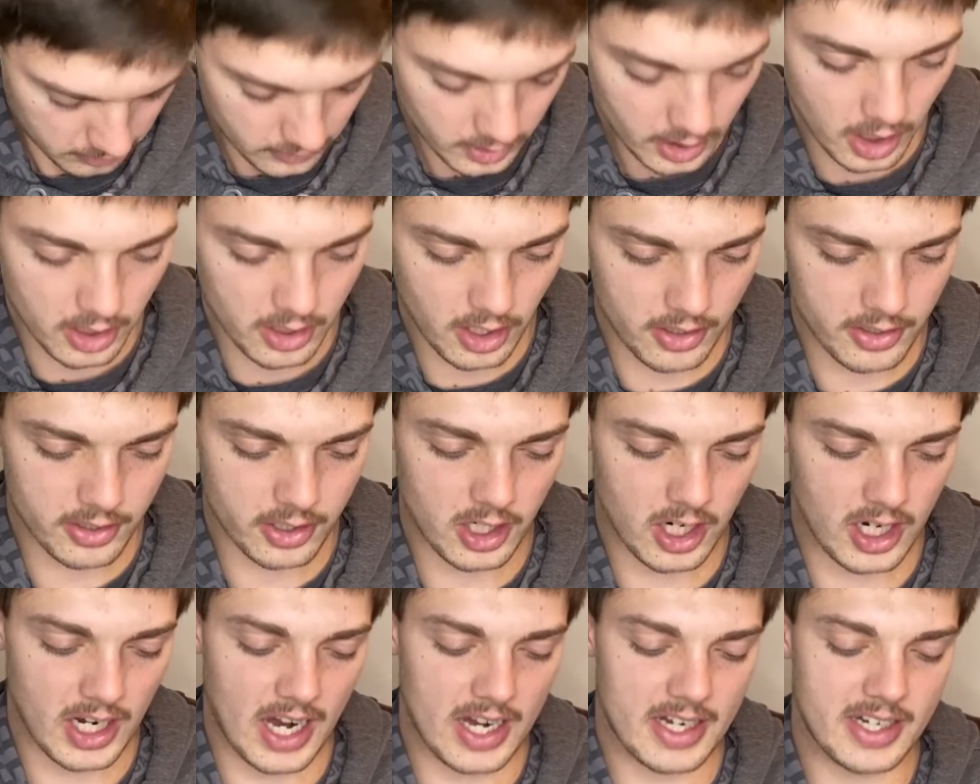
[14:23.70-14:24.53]
Another
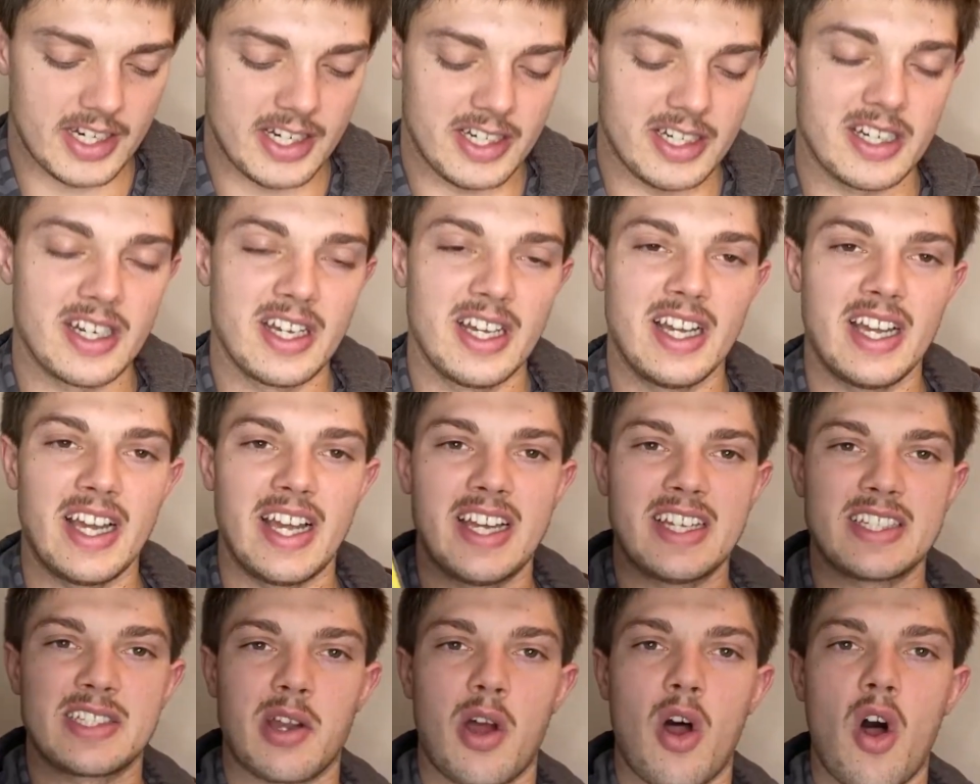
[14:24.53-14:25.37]
card on here
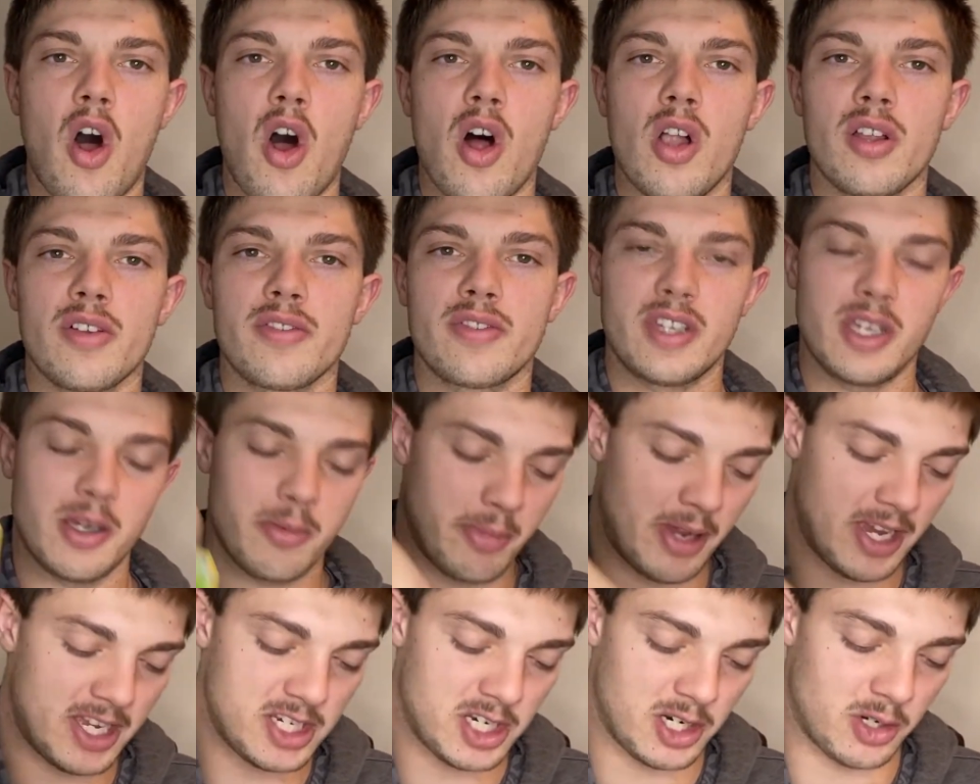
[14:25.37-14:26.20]
is all of the
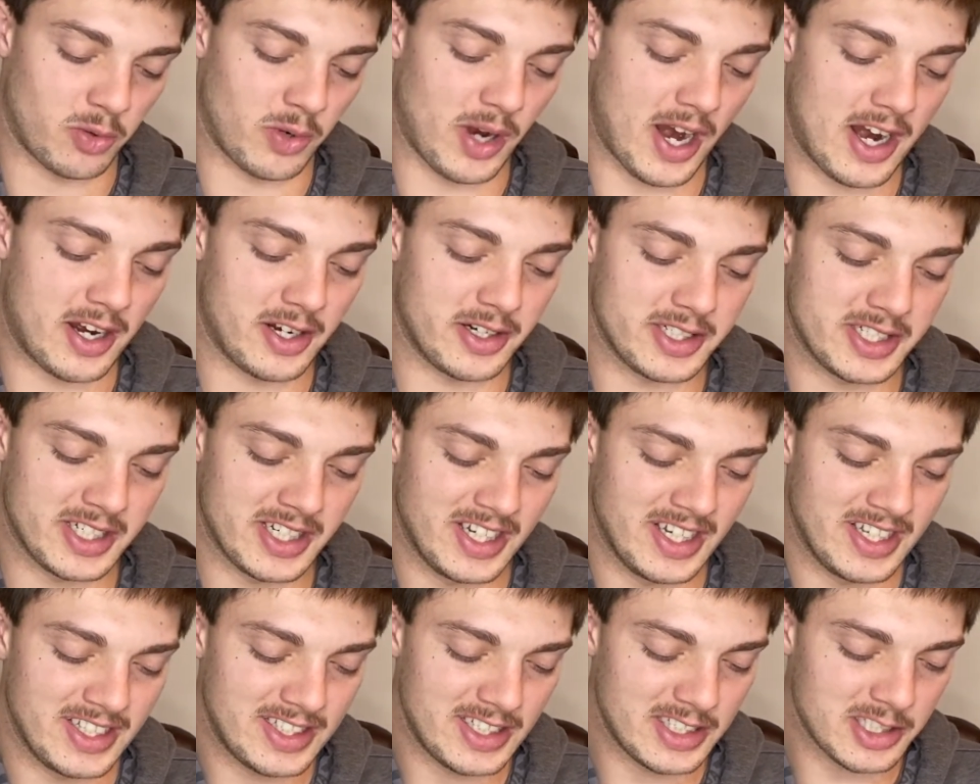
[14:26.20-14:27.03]
amazing rares.
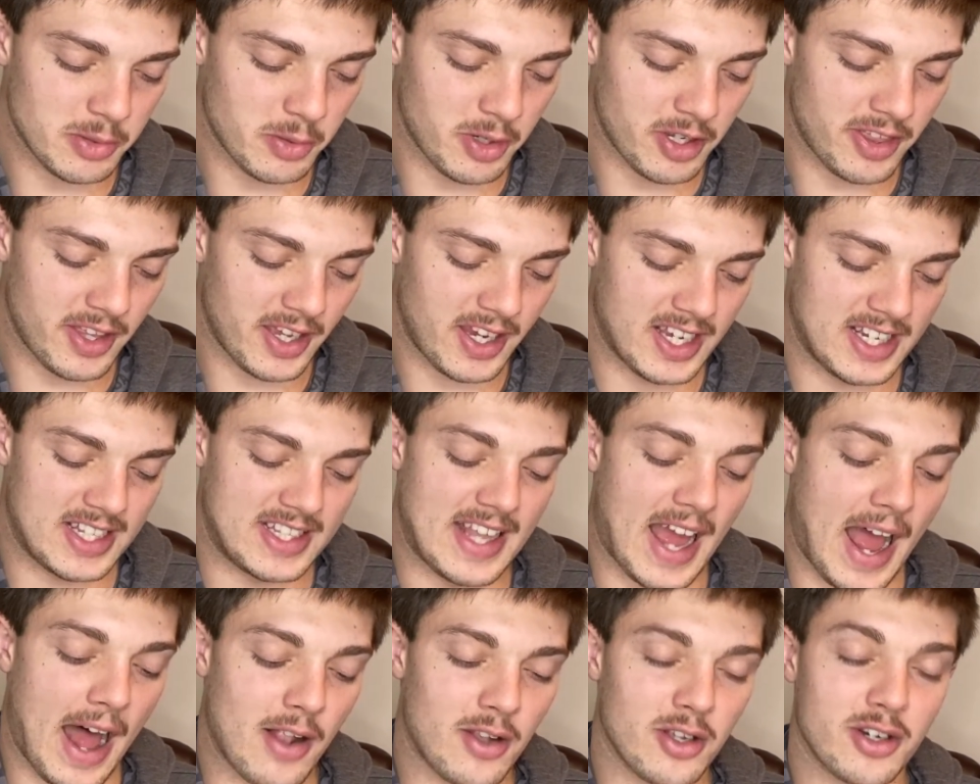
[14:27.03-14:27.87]
These are worth like
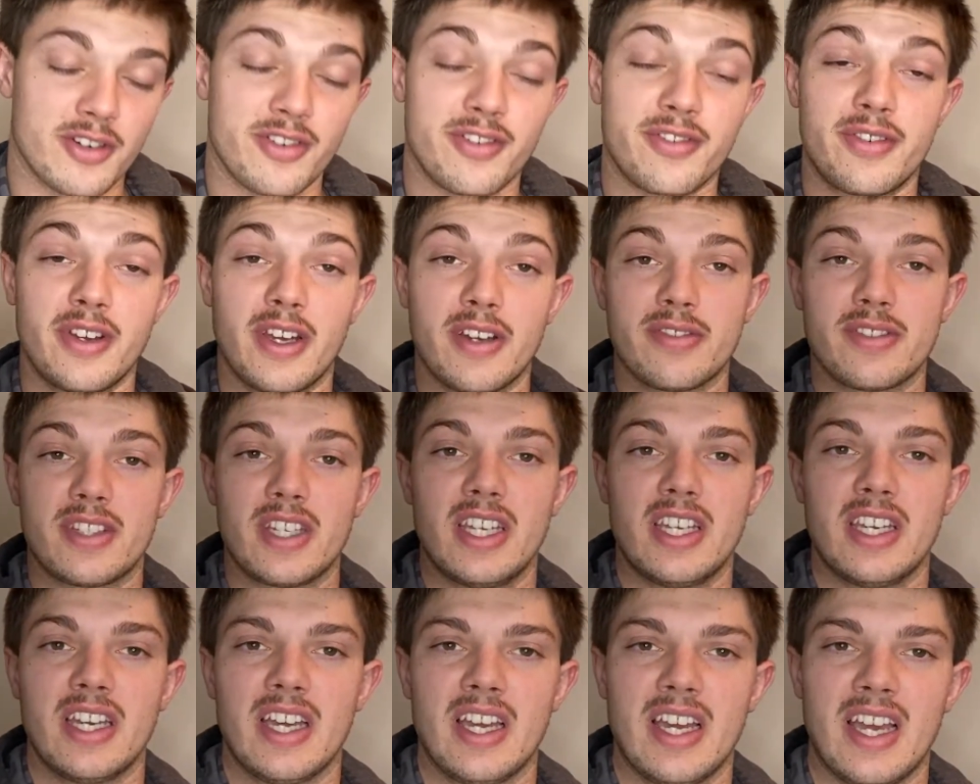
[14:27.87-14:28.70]

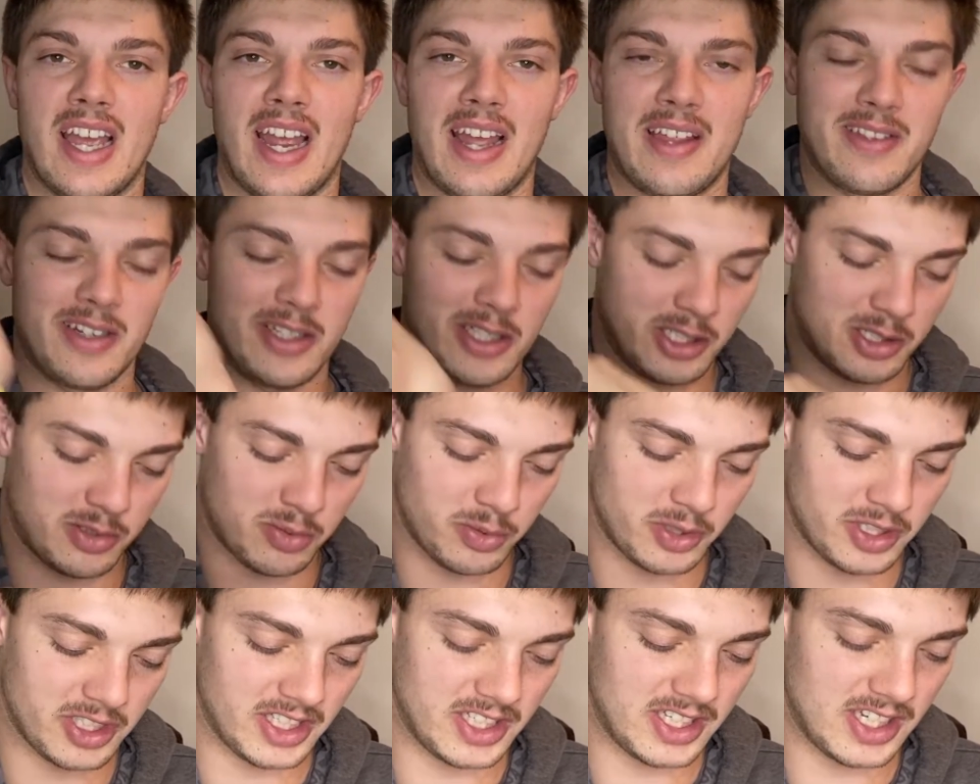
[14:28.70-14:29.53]
$1.50, and they're just
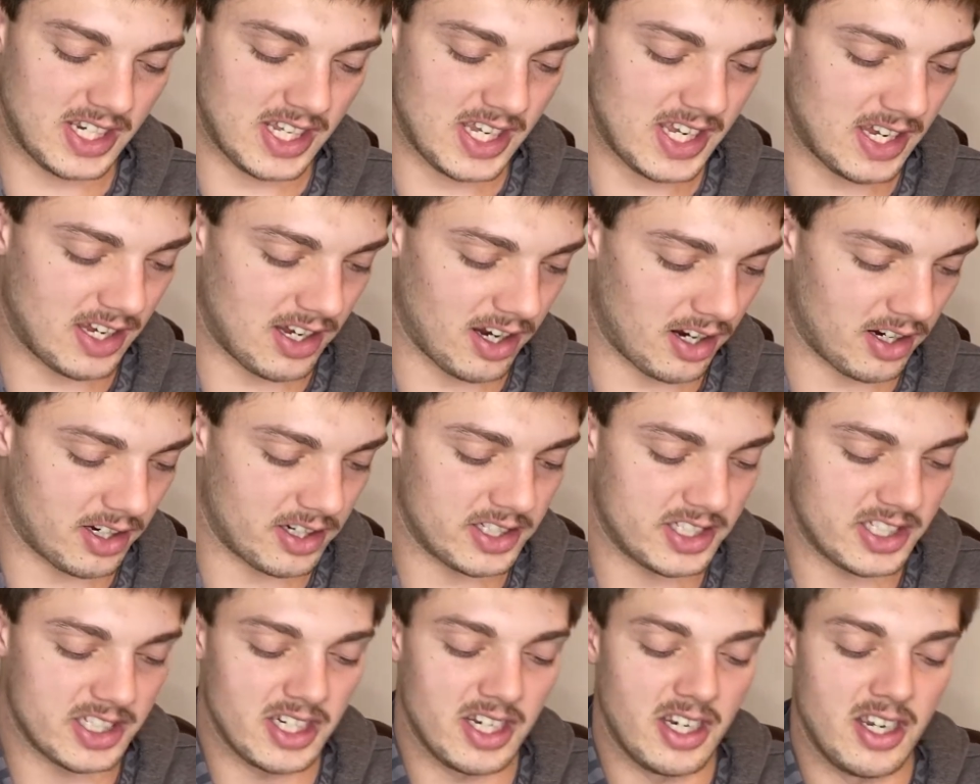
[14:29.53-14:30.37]
really neat
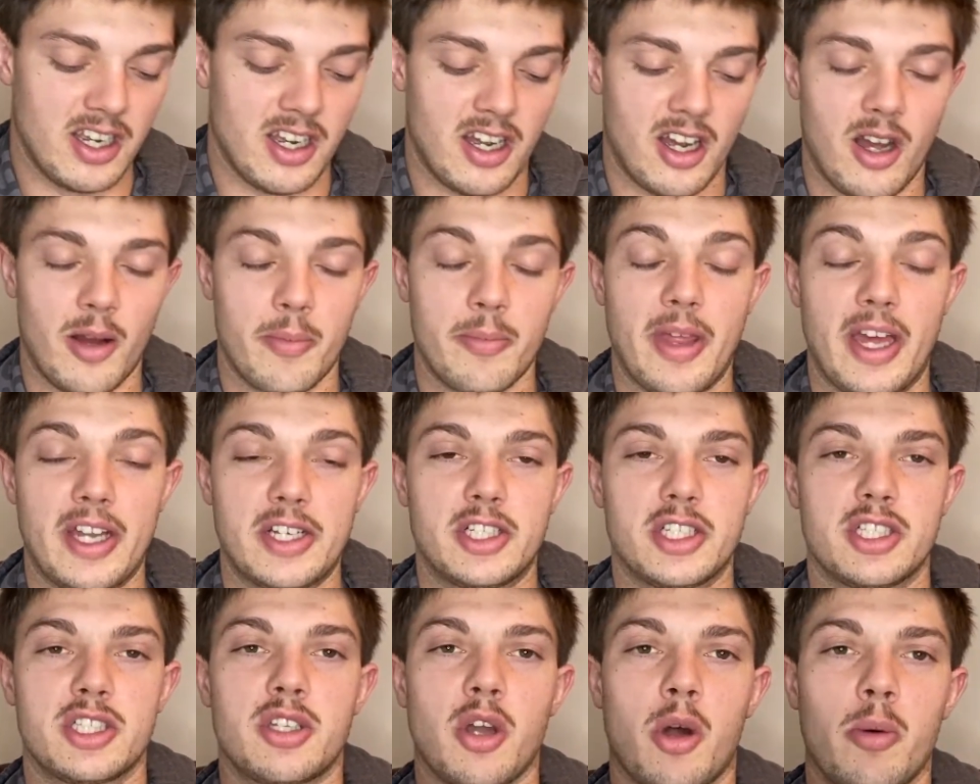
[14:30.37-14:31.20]
cards that
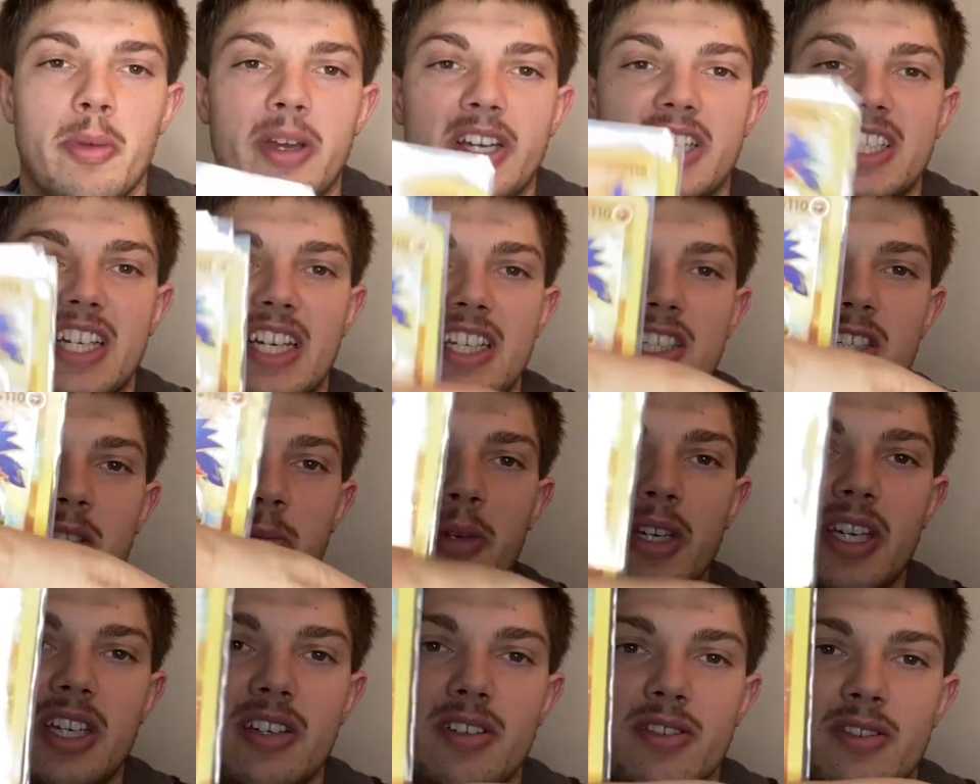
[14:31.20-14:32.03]
just don't make sense to
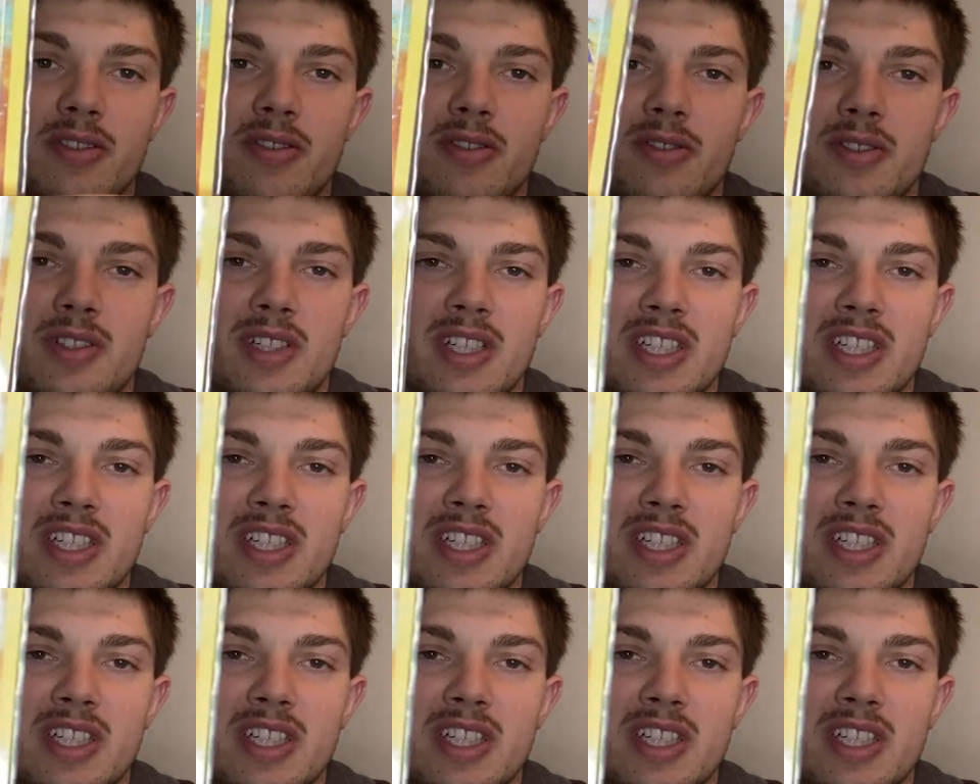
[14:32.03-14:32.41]
me to